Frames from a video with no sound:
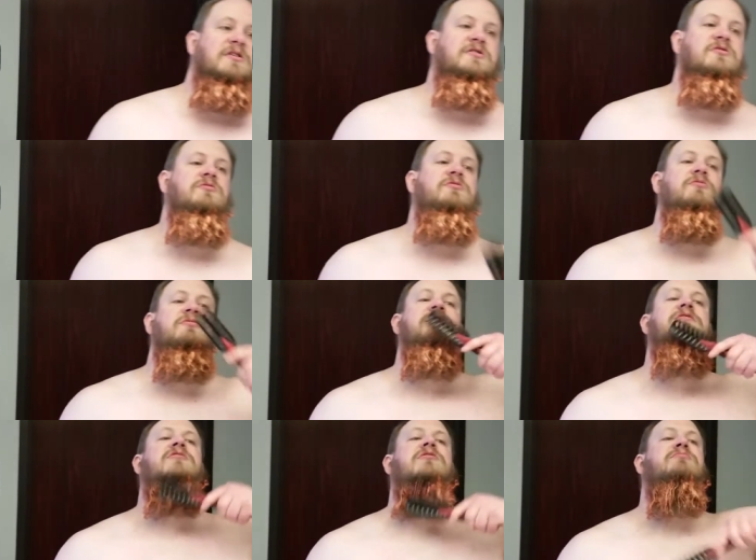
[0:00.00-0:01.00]
to do a
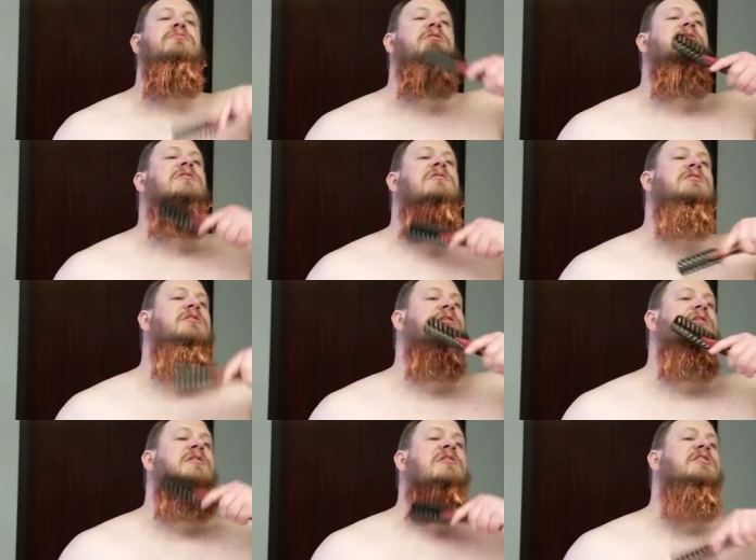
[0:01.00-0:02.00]
job.
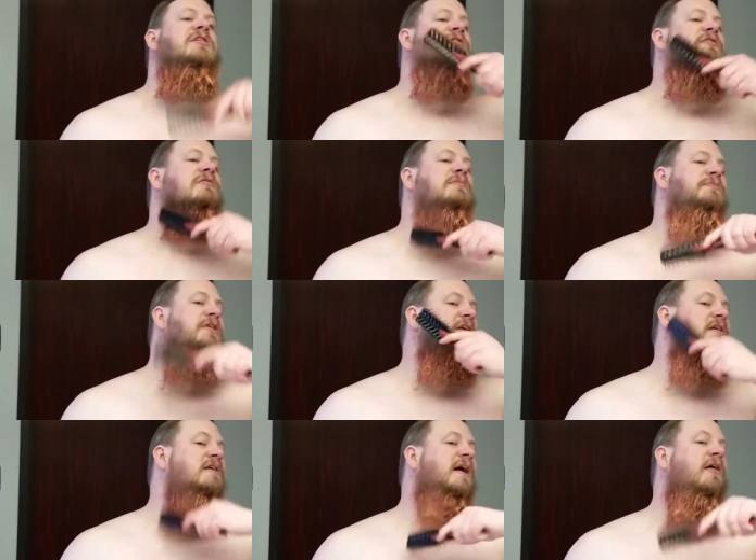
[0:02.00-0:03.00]
So we pull
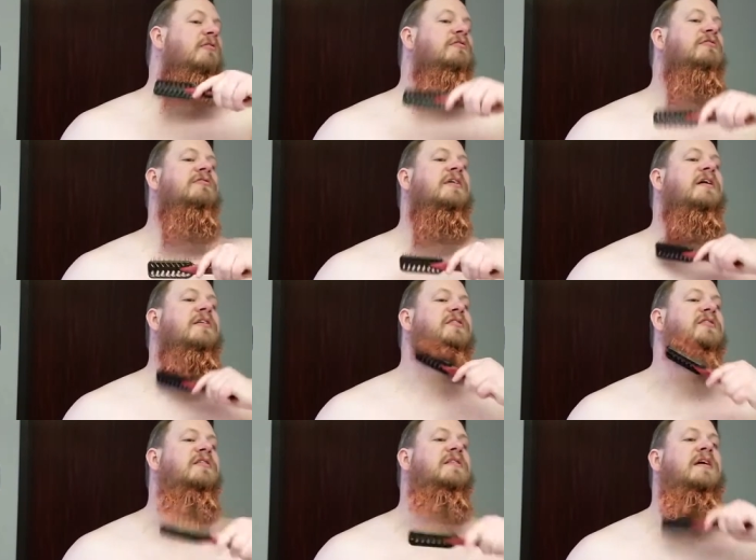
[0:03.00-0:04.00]
it down
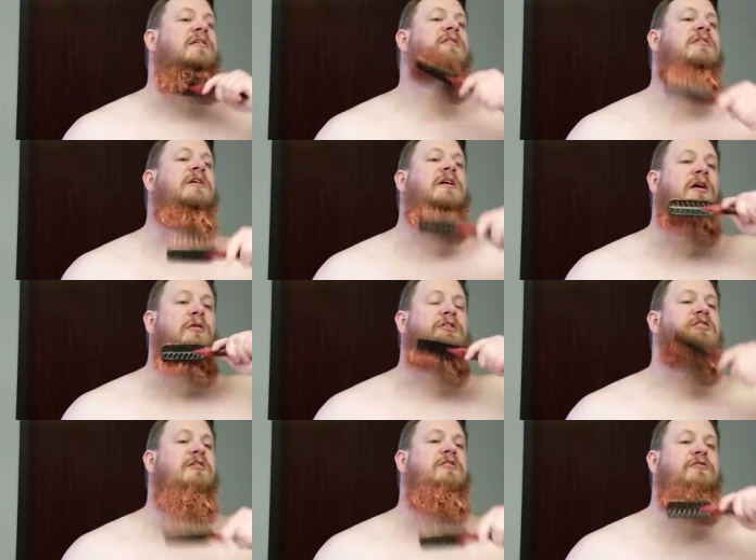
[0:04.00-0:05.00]
first, and then
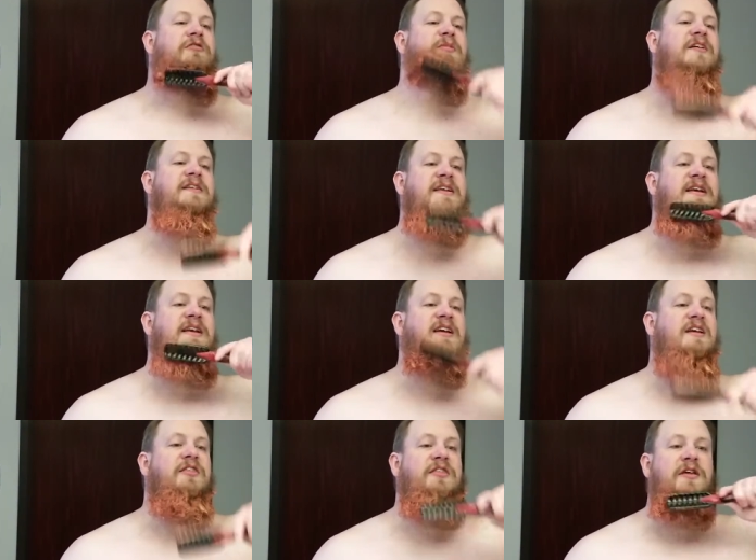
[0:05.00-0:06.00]
we go from
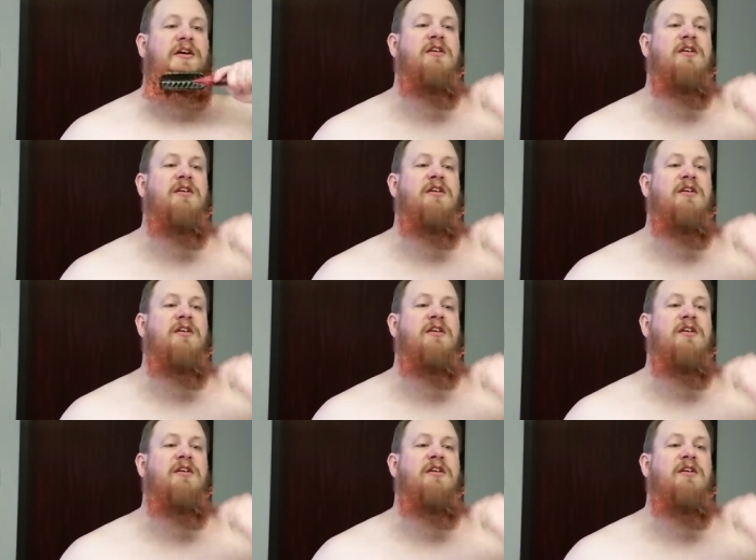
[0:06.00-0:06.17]
underneath,